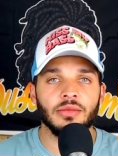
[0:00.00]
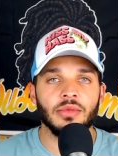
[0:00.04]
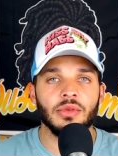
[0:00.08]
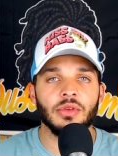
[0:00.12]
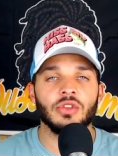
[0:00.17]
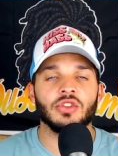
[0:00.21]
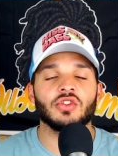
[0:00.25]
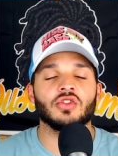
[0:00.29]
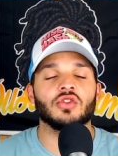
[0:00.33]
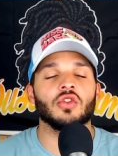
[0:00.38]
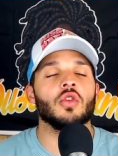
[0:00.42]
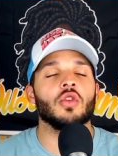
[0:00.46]

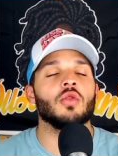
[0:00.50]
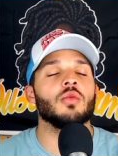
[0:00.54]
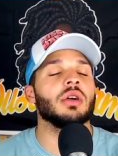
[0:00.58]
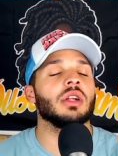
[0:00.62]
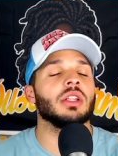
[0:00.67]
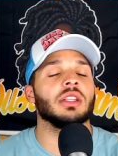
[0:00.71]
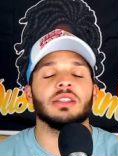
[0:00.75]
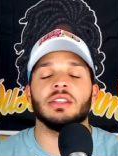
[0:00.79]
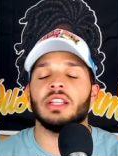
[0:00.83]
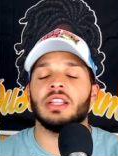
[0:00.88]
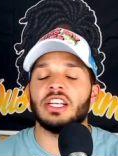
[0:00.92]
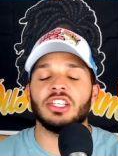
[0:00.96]
so much
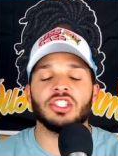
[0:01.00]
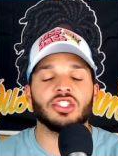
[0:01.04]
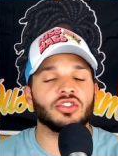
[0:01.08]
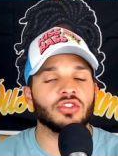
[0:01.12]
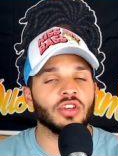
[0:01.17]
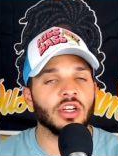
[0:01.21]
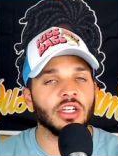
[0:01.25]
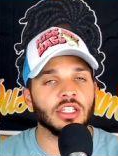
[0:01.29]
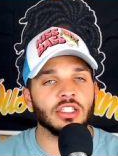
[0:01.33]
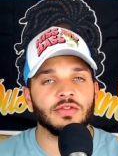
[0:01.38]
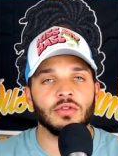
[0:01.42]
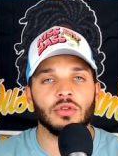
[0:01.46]
less
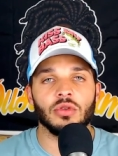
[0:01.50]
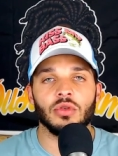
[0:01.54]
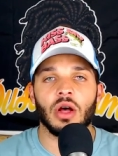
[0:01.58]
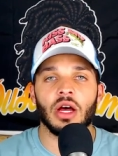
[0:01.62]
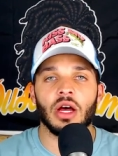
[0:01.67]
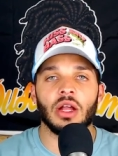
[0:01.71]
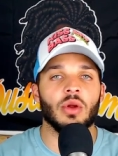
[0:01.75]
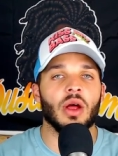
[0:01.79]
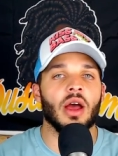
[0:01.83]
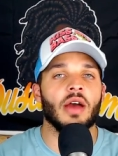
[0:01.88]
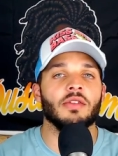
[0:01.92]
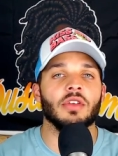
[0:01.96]
stressful. I
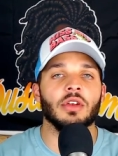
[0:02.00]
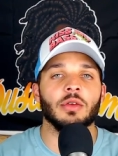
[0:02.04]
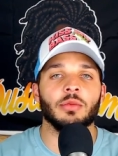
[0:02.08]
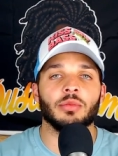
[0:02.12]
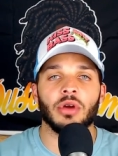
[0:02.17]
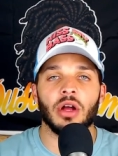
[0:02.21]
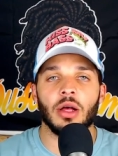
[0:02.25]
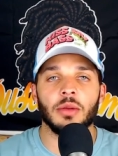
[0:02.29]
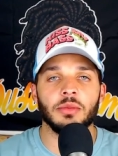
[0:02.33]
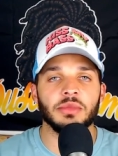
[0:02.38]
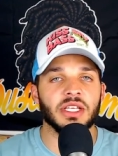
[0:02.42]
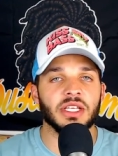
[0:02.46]
don't have any
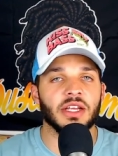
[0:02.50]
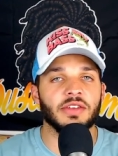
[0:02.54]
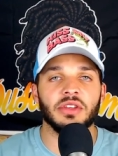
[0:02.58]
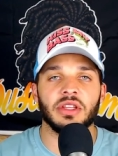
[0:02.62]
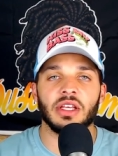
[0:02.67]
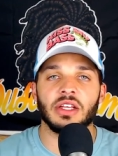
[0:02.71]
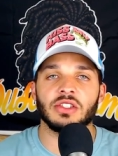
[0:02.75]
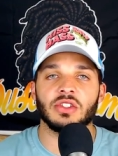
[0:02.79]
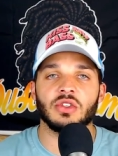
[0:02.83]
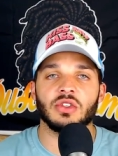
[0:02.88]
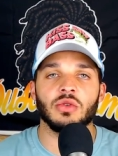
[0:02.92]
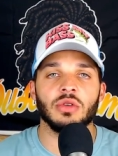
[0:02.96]
problems.
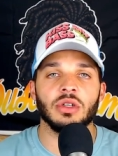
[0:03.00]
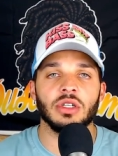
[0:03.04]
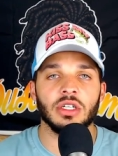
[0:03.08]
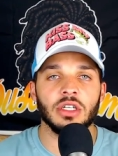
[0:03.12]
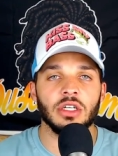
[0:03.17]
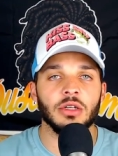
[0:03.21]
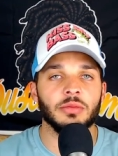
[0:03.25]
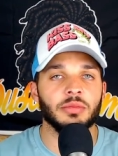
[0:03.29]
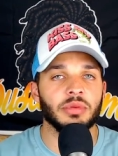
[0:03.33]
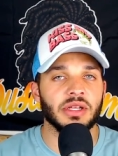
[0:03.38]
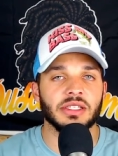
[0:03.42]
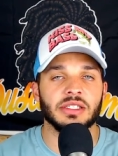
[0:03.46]
Everything's going
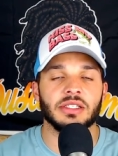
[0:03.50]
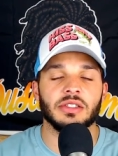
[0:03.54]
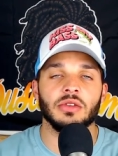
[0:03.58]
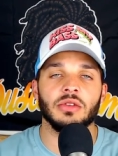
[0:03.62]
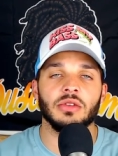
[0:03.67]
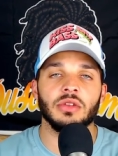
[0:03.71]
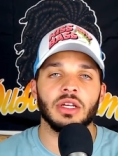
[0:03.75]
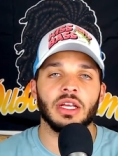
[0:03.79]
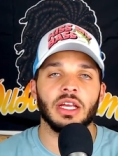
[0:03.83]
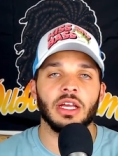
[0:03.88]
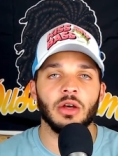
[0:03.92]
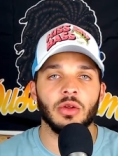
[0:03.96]
good. Plants still
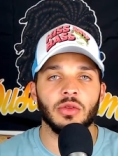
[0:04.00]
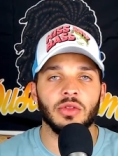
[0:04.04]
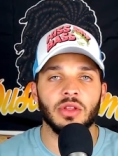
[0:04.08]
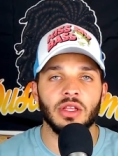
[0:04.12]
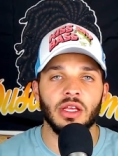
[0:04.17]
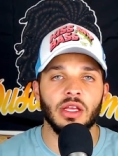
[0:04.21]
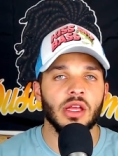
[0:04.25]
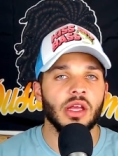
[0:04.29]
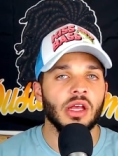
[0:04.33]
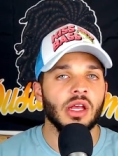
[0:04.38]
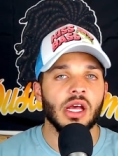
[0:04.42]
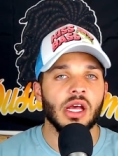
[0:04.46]
look healthy.